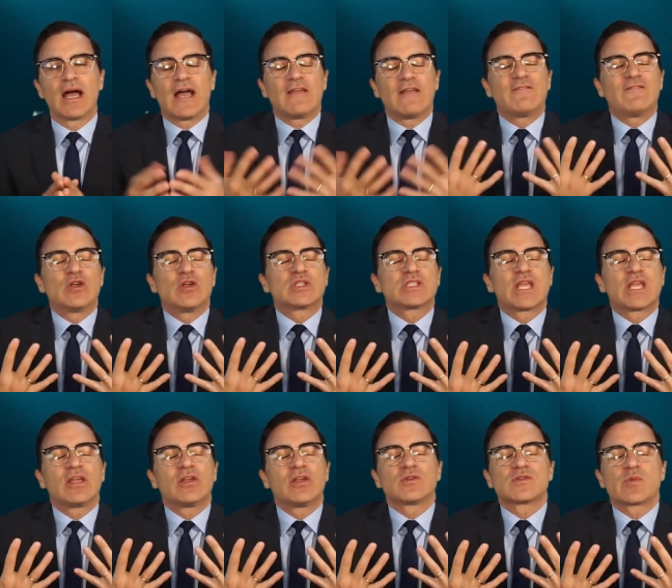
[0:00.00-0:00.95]
I feel
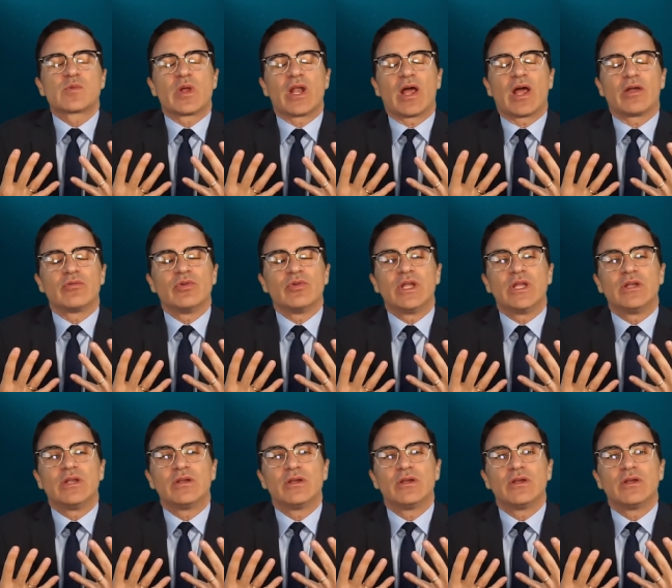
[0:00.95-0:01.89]
tingles when I
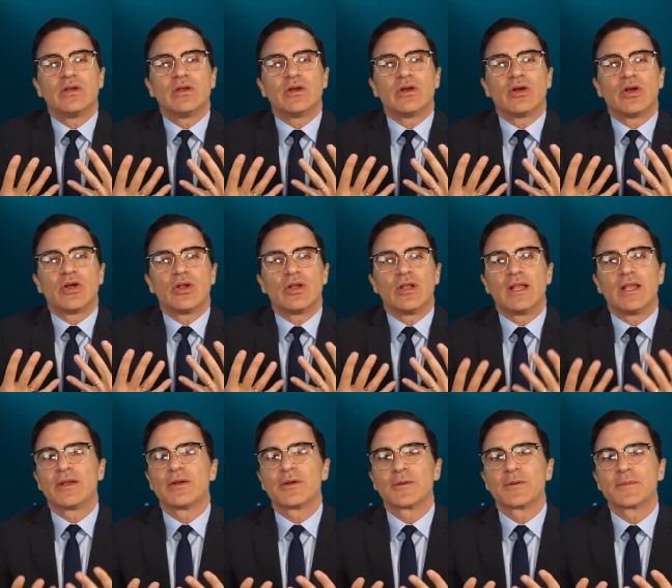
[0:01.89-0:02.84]
read her
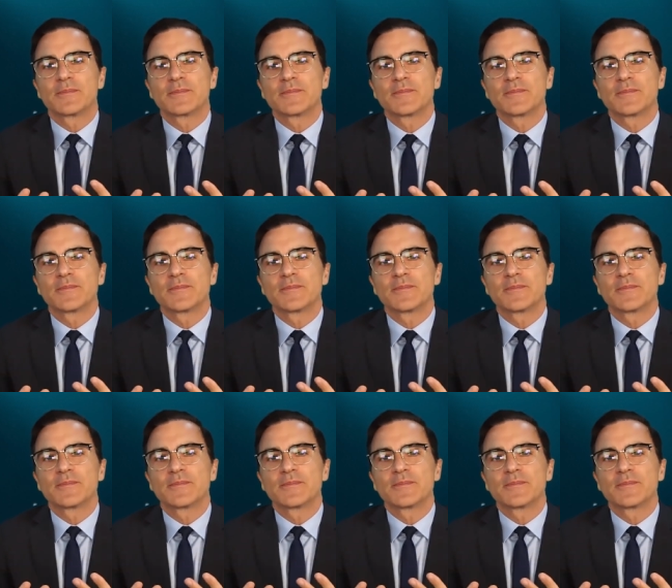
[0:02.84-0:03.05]
letter.